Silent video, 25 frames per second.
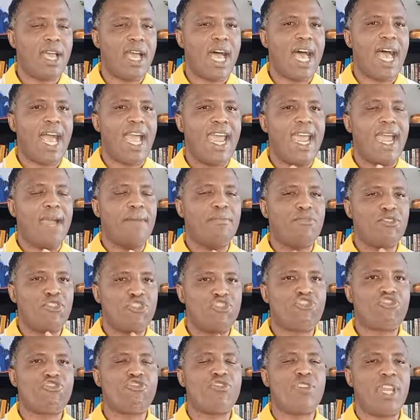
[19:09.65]
I am
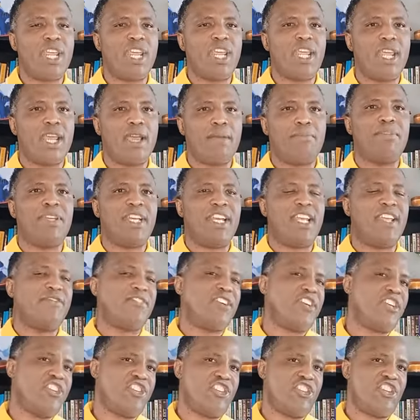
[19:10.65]
truly a
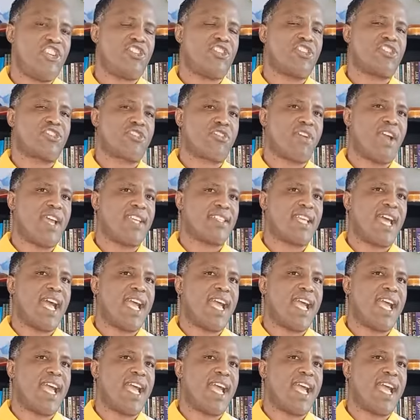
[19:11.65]
believer in Jesus Christ.